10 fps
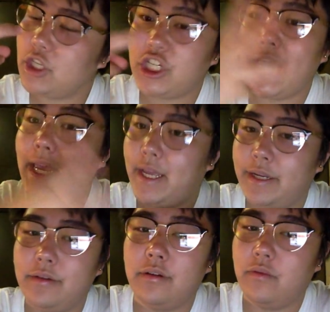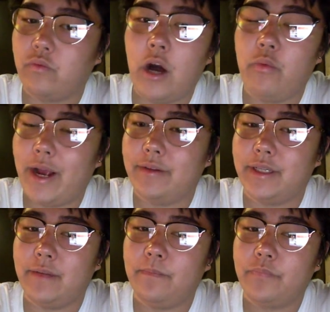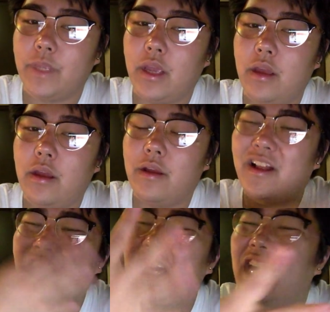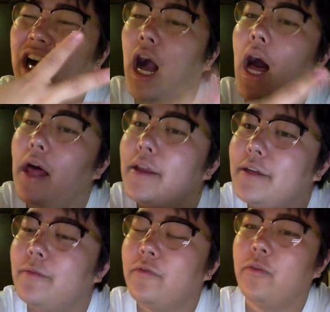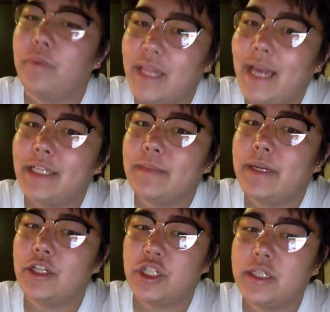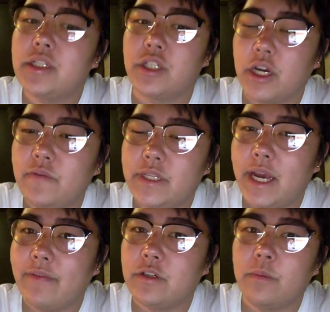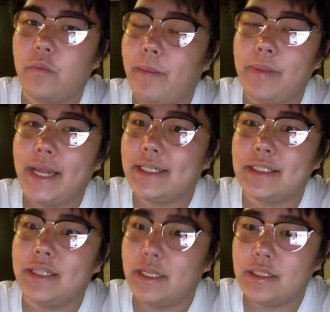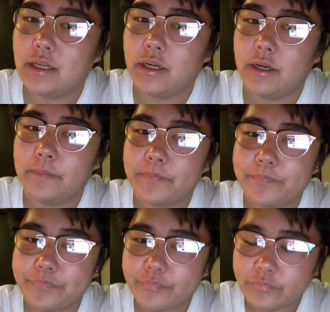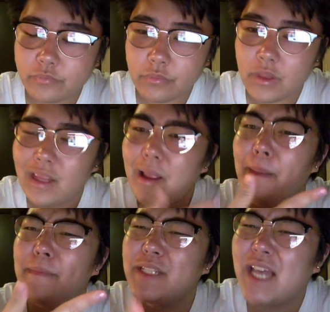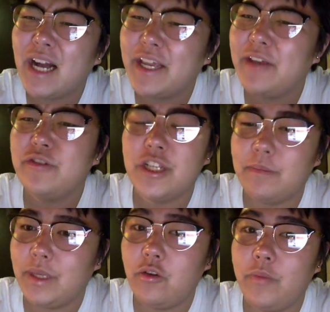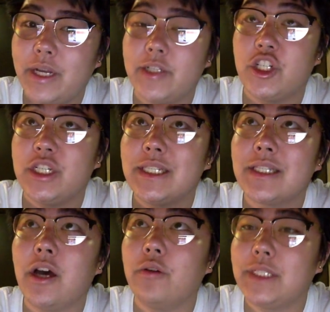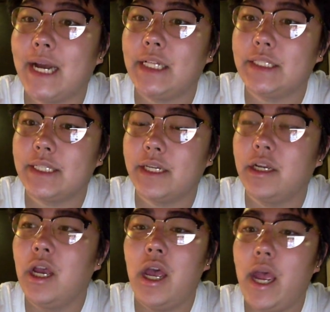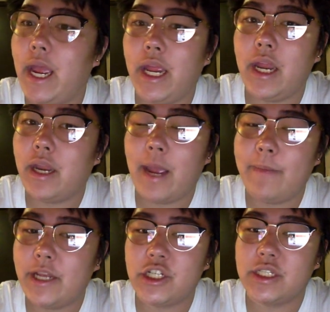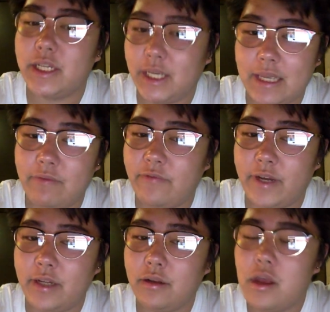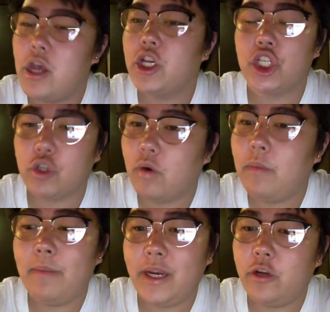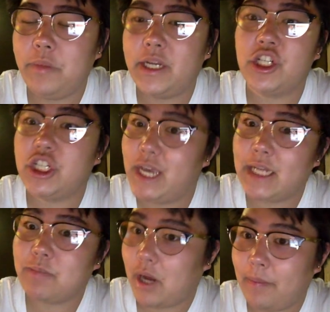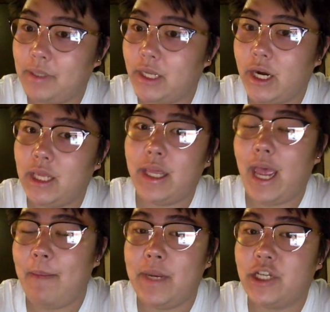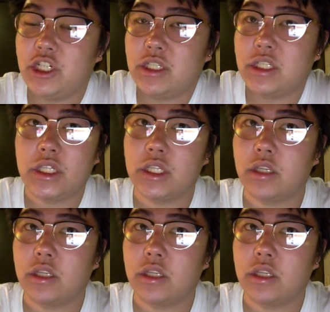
Chaeyoung, well-rounded, Gaon from Pledis, because she deserved it after what Pledis did to her, Takeuchi Miyu, because she's so talented and Mnet just didn't give a fuck, Shiroma Midu, because she has popularity that Mnet just